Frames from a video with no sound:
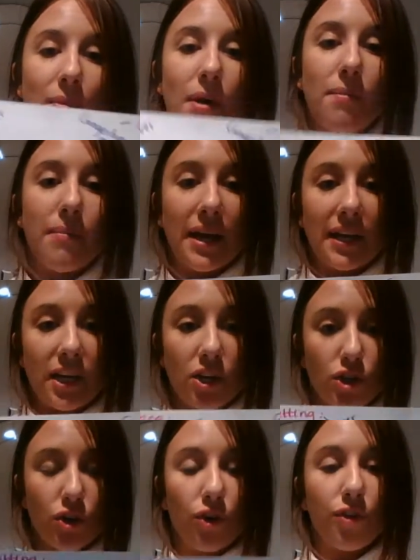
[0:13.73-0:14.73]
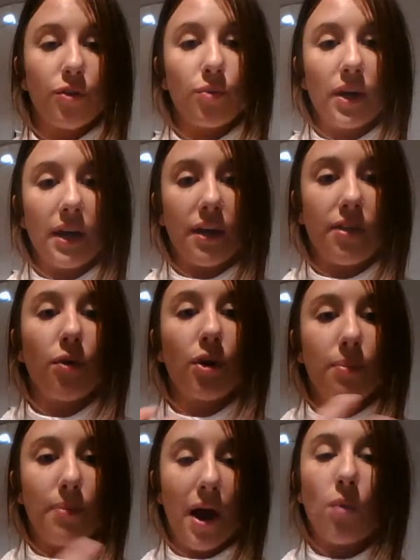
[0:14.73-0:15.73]
making sure that we thought
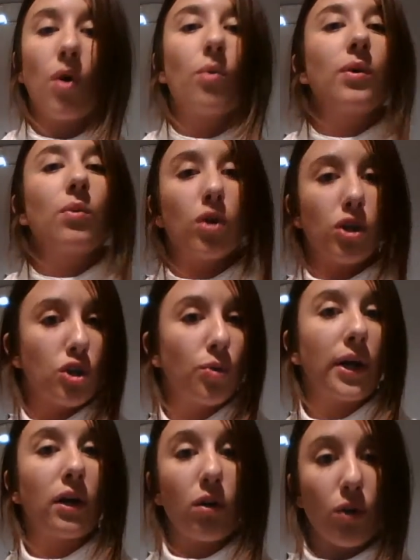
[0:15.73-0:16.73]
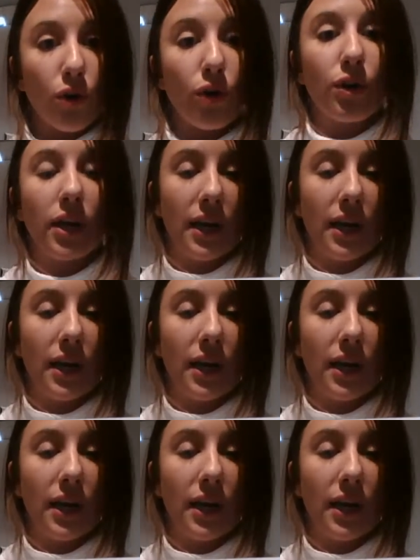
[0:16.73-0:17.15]
about what we wanted to include